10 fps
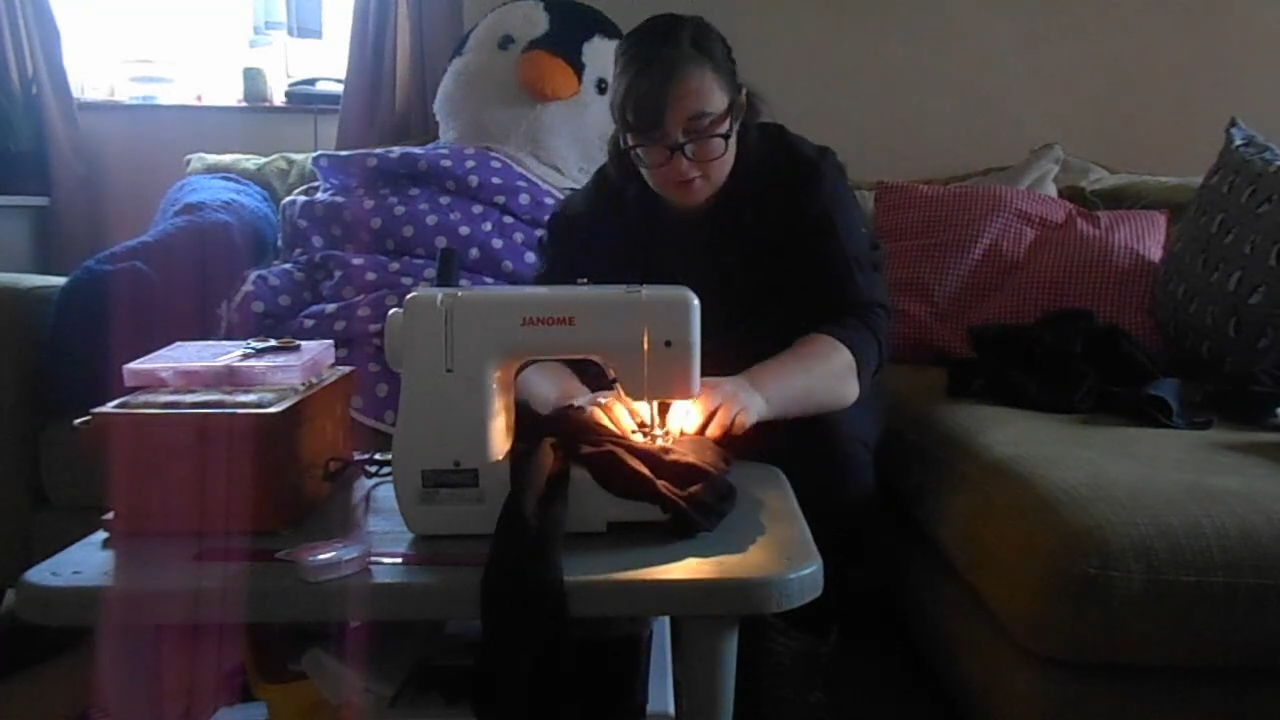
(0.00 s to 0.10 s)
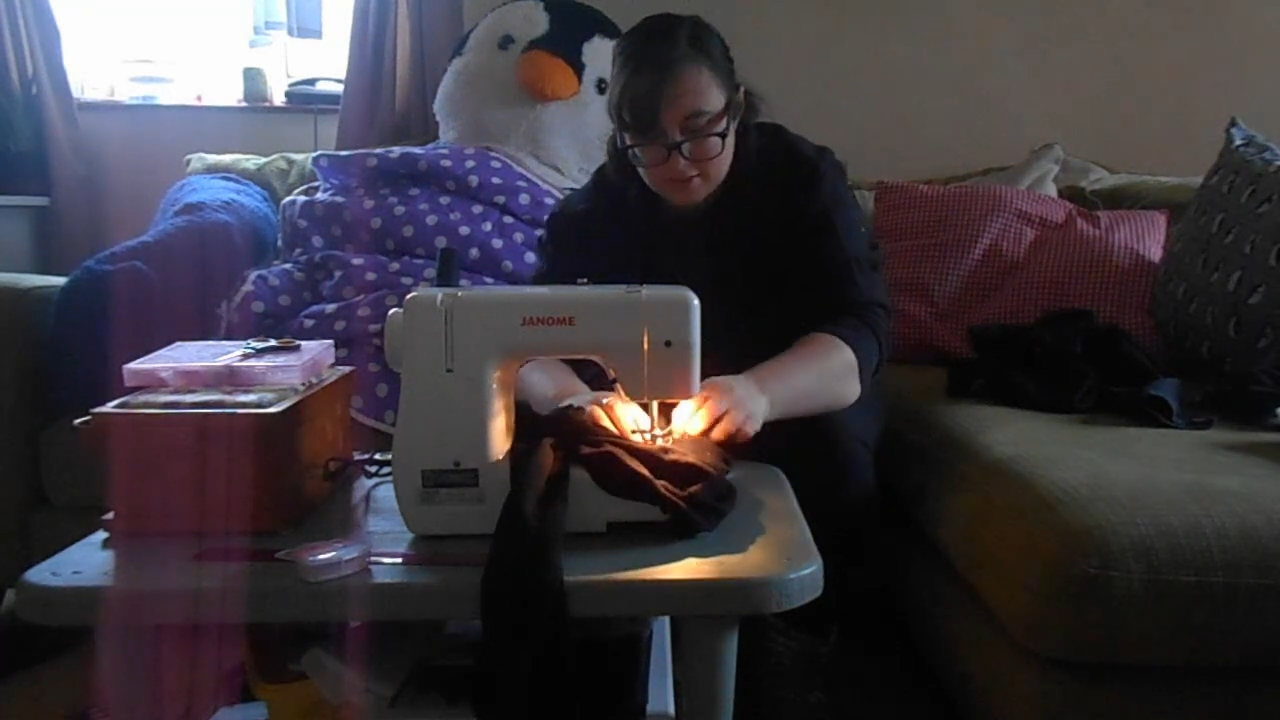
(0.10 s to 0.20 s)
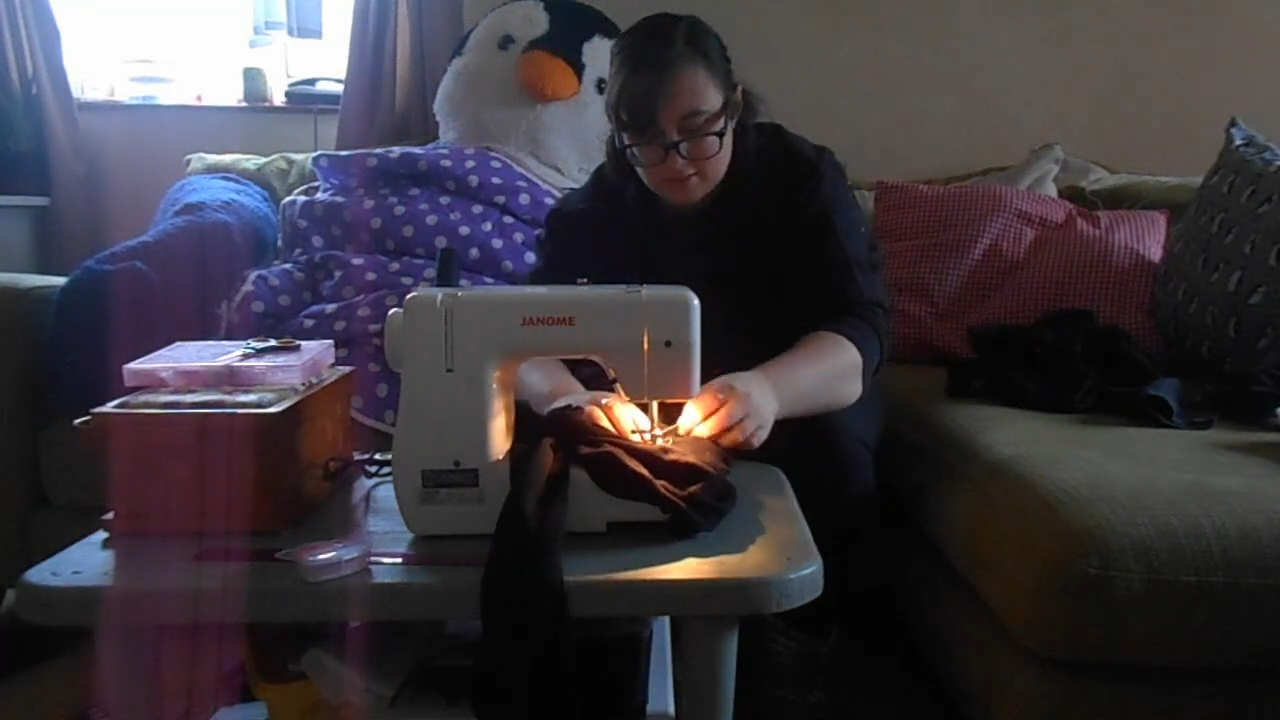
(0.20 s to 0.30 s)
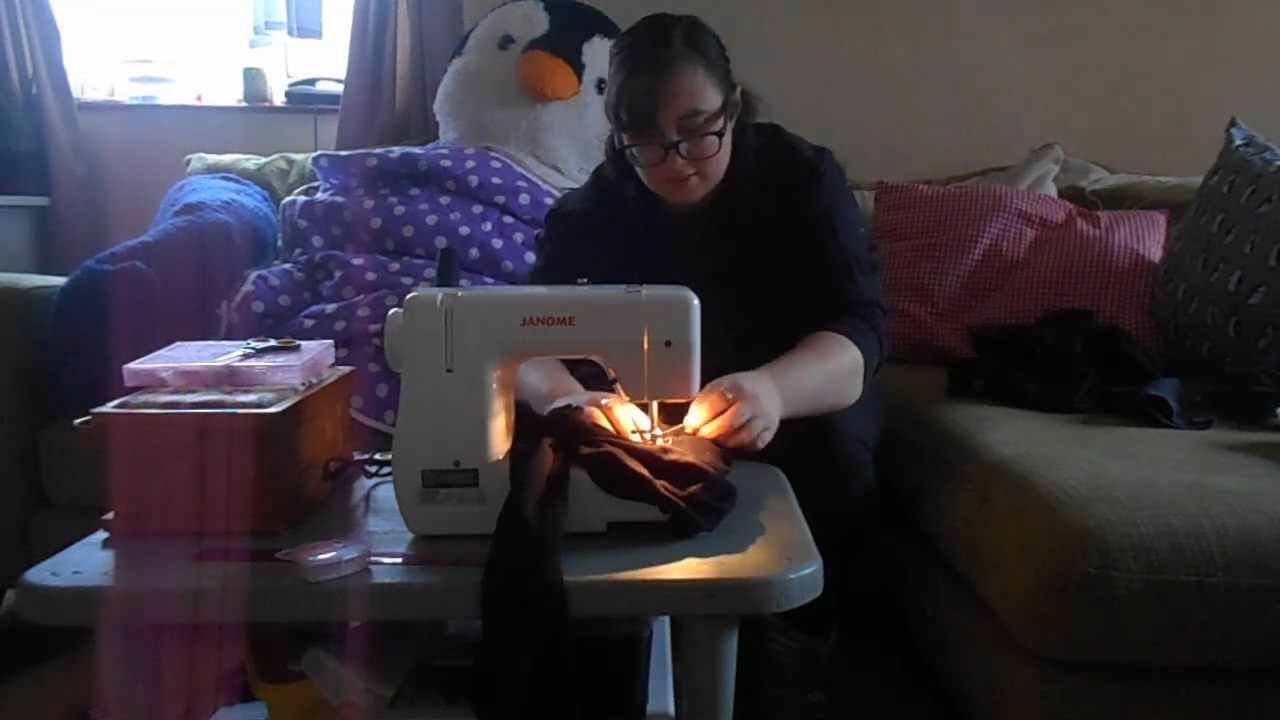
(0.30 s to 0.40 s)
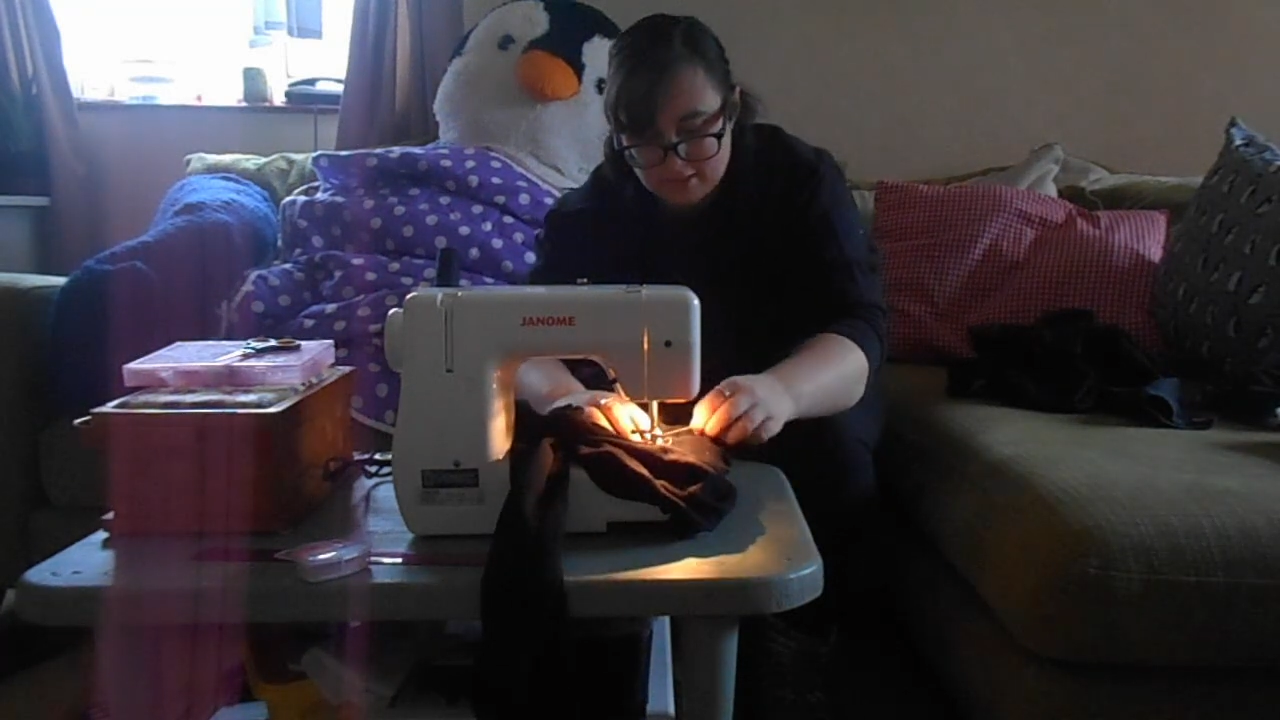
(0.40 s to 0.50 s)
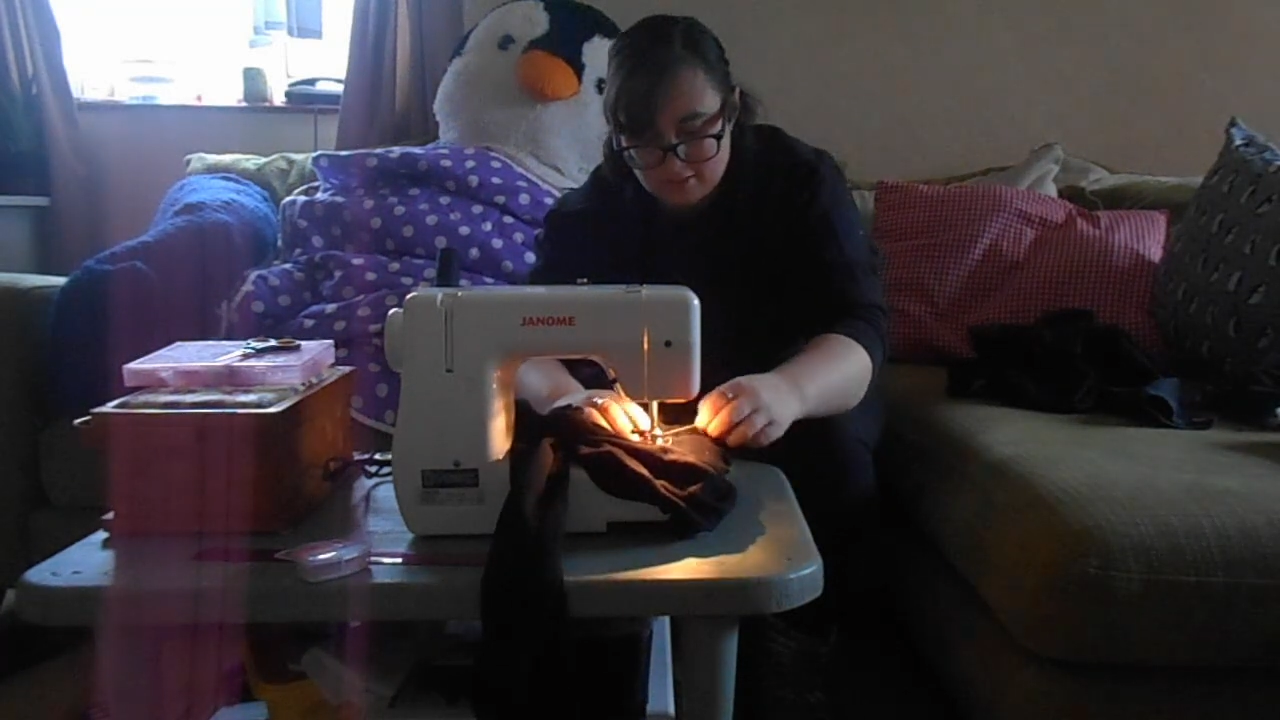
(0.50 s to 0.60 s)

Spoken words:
it's